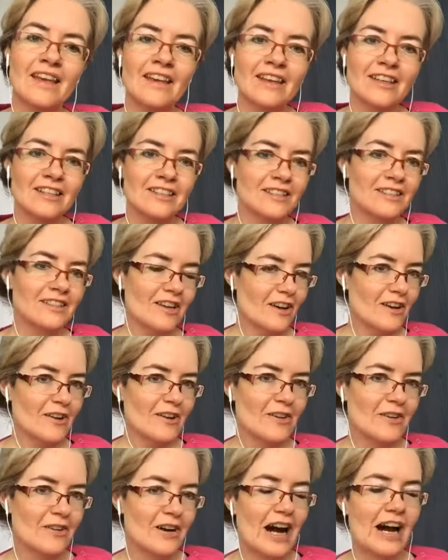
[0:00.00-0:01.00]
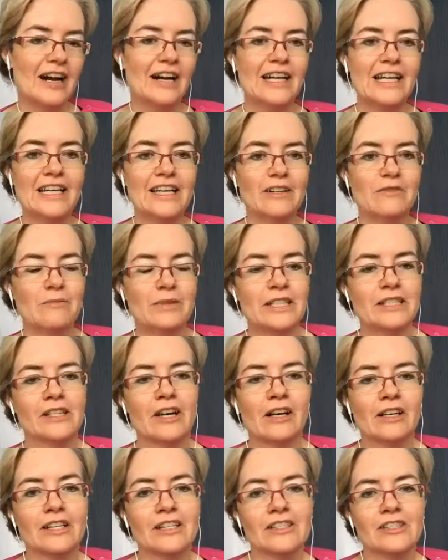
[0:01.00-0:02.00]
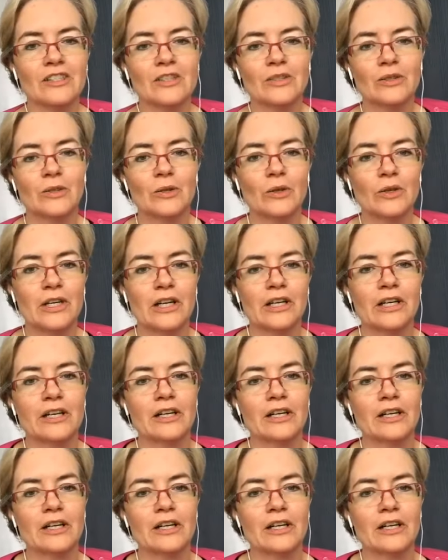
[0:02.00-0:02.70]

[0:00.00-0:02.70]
So I have been talking to the Lord